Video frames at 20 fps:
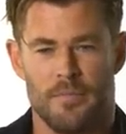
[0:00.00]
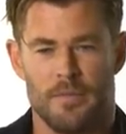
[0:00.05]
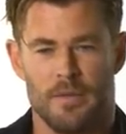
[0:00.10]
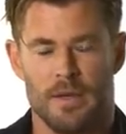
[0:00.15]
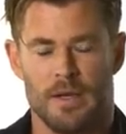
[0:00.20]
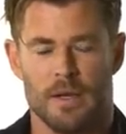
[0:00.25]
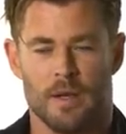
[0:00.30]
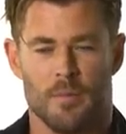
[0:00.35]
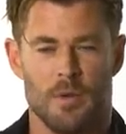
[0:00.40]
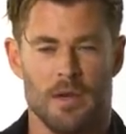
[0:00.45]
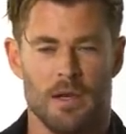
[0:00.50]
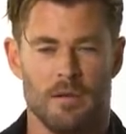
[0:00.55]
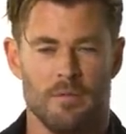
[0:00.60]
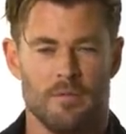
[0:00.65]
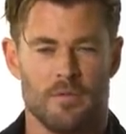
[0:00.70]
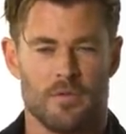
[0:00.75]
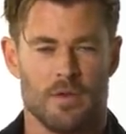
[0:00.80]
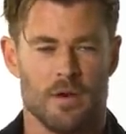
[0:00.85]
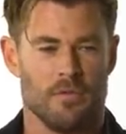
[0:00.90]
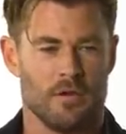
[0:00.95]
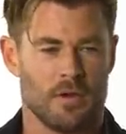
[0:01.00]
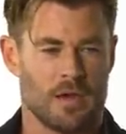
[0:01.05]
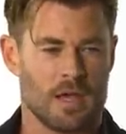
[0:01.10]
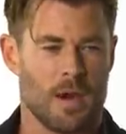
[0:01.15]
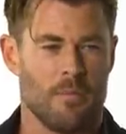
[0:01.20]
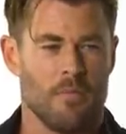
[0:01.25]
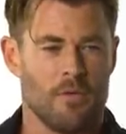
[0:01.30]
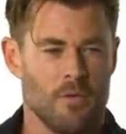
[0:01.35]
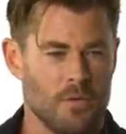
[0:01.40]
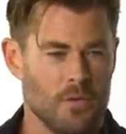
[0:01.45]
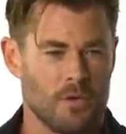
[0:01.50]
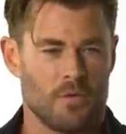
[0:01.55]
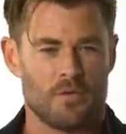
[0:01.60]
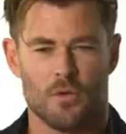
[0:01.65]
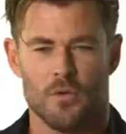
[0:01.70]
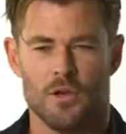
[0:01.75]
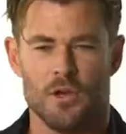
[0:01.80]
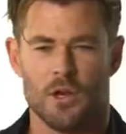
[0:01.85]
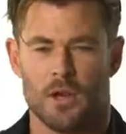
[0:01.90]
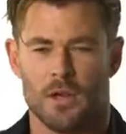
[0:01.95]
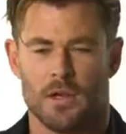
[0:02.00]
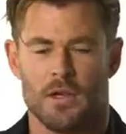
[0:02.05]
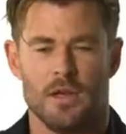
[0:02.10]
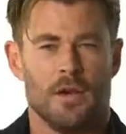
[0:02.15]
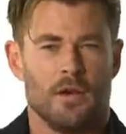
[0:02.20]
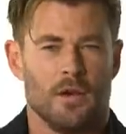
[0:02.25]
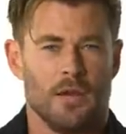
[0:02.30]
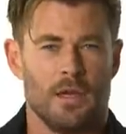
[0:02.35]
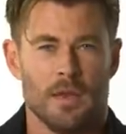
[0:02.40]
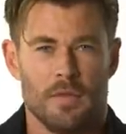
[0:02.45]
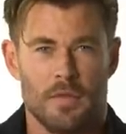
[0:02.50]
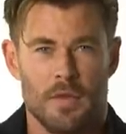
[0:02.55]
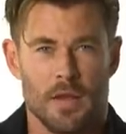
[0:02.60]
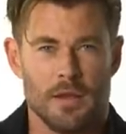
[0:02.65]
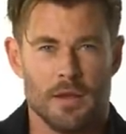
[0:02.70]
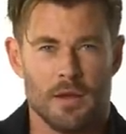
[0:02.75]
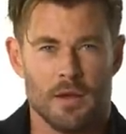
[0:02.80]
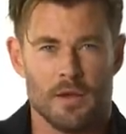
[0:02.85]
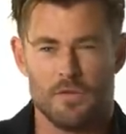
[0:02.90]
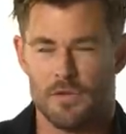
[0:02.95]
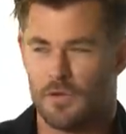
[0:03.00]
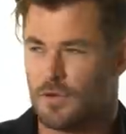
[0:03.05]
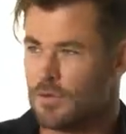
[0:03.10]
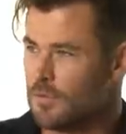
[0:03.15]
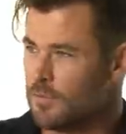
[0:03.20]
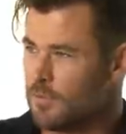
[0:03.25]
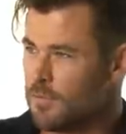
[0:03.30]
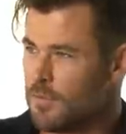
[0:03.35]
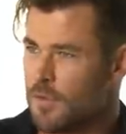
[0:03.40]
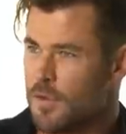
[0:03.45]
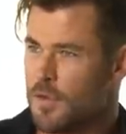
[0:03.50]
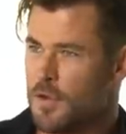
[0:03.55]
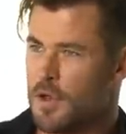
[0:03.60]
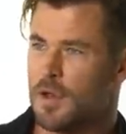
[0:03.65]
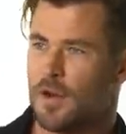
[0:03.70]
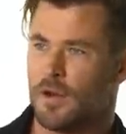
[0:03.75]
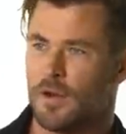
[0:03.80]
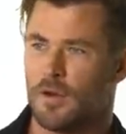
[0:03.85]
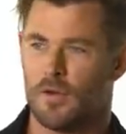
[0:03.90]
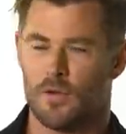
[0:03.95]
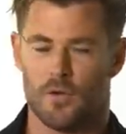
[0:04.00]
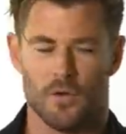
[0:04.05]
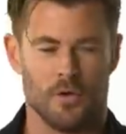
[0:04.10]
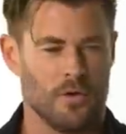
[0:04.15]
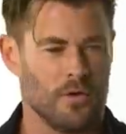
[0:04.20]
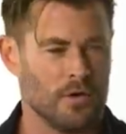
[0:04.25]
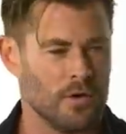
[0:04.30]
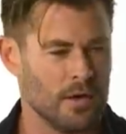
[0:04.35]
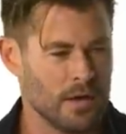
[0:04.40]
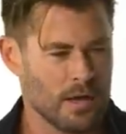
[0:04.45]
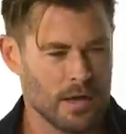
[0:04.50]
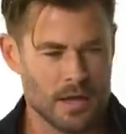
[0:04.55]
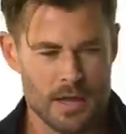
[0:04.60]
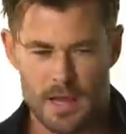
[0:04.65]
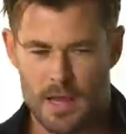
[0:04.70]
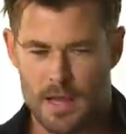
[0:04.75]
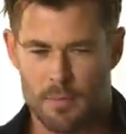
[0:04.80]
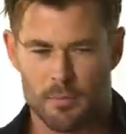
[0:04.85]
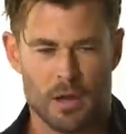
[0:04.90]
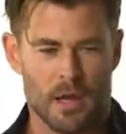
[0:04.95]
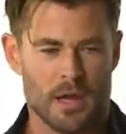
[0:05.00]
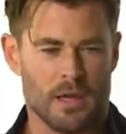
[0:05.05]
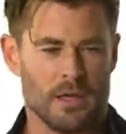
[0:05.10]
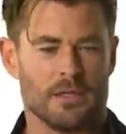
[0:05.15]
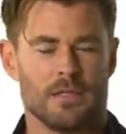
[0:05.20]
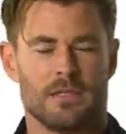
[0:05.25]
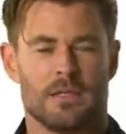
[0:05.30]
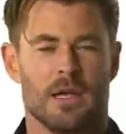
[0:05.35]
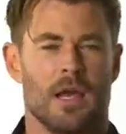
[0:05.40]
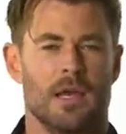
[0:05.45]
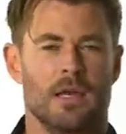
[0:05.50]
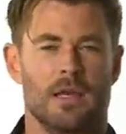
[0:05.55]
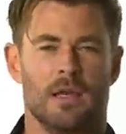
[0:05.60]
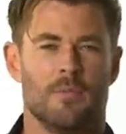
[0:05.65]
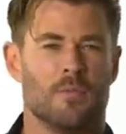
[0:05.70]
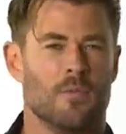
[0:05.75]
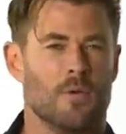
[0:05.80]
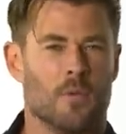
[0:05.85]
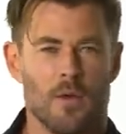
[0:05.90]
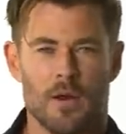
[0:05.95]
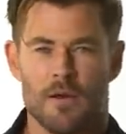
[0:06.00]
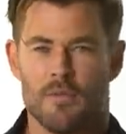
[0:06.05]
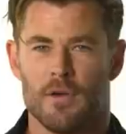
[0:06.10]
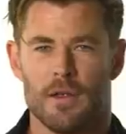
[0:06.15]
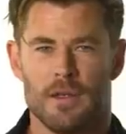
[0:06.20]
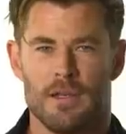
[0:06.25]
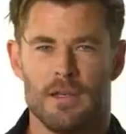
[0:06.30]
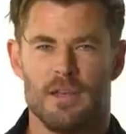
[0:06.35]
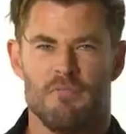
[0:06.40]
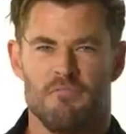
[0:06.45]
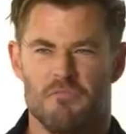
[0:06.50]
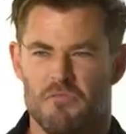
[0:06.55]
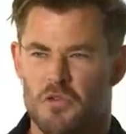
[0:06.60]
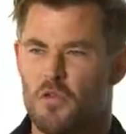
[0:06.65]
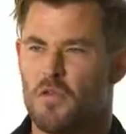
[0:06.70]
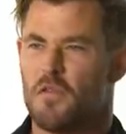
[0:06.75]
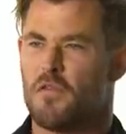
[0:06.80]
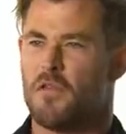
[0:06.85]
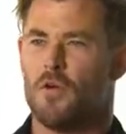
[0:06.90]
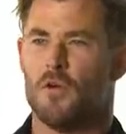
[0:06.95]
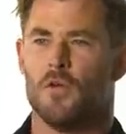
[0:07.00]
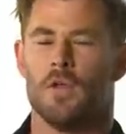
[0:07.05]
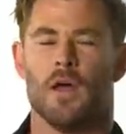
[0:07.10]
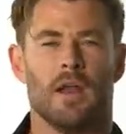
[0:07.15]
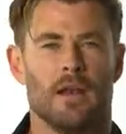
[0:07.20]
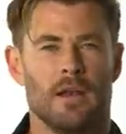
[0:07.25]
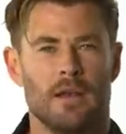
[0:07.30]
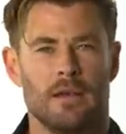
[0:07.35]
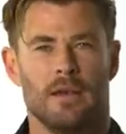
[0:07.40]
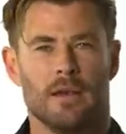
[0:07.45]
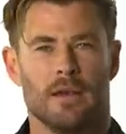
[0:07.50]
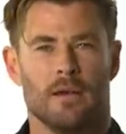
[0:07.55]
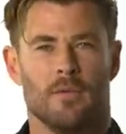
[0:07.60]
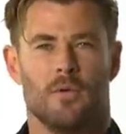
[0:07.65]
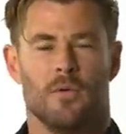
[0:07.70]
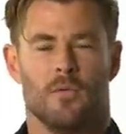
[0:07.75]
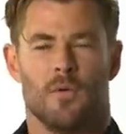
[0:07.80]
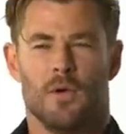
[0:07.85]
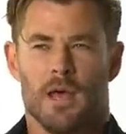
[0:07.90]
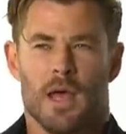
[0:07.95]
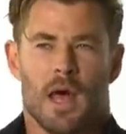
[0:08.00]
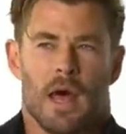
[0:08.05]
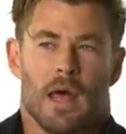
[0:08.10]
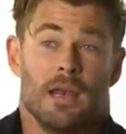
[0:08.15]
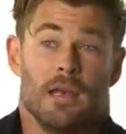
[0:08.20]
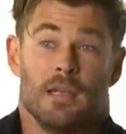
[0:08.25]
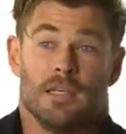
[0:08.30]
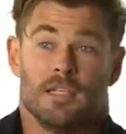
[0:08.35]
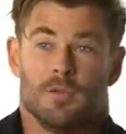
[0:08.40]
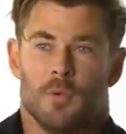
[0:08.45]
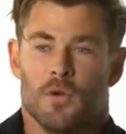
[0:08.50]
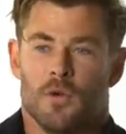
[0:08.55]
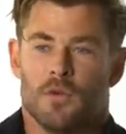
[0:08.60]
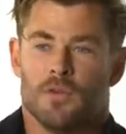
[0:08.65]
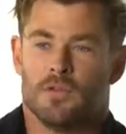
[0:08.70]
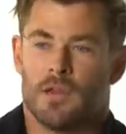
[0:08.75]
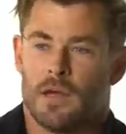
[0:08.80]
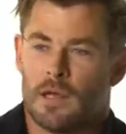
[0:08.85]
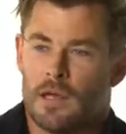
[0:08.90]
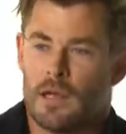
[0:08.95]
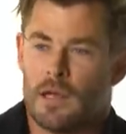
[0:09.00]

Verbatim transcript: you know, being in front of the camera with the crew, you don't you don't get that. You know, if you do theatre or you're playing in a stadium or whatever, you feel that. You know, we hadn't experienced that